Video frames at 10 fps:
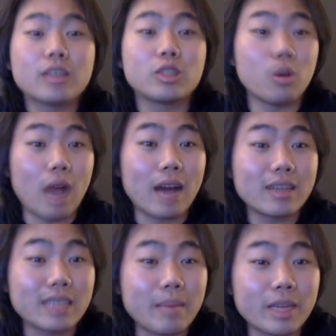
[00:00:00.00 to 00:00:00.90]
So how
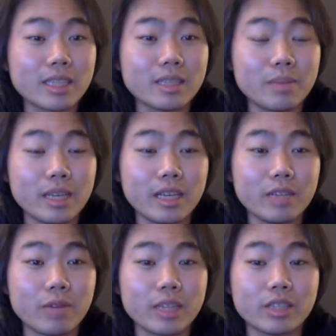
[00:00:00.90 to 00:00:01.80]
does MX's
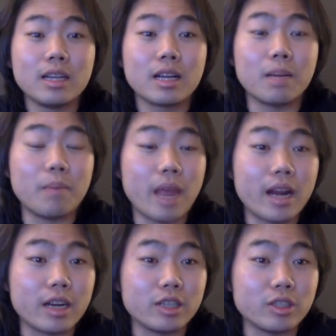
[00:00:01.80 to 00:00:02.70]
P/E ratio
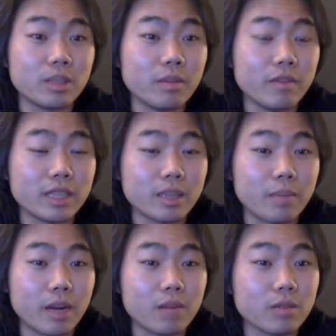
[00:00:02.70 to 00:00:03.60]
compare to some of its
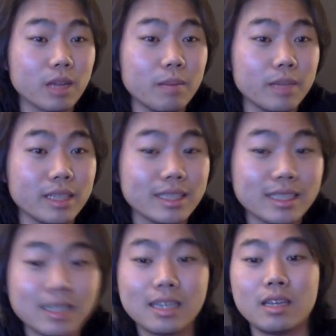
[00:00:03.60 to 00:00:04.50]
comparable companies?